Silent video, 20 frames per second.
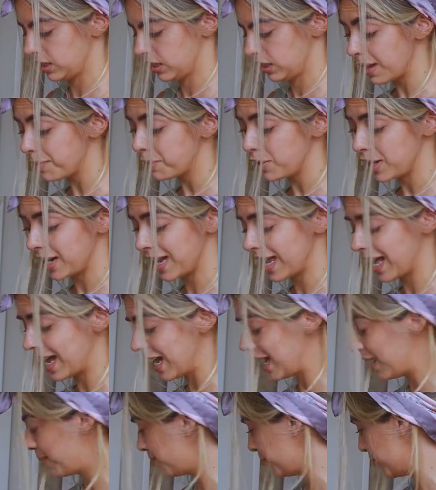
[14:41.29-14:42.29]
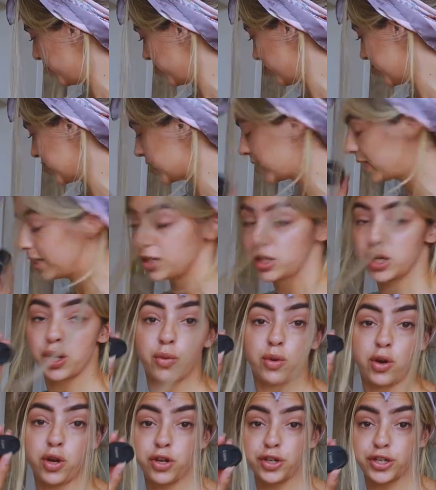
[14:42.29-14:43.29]
Camera cap, which need to
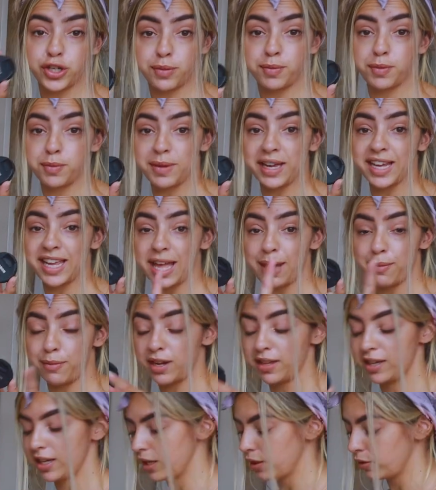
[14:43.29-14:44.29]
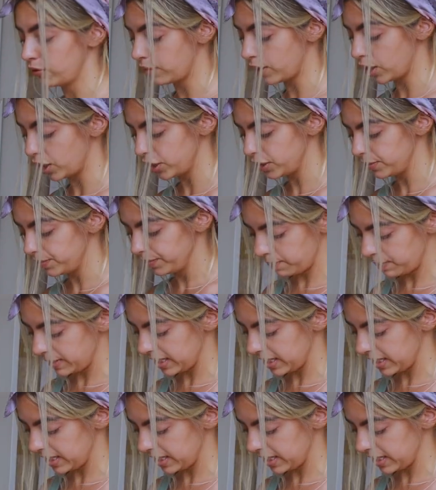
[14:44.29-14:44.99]
go on top of my camera that you're on.